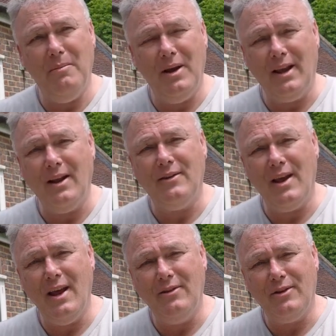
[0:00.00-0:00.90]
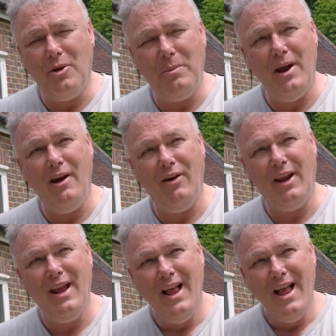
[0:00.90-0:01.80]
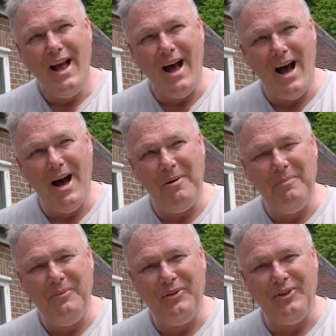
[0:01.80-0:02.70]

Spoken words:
get to that headstock bearing.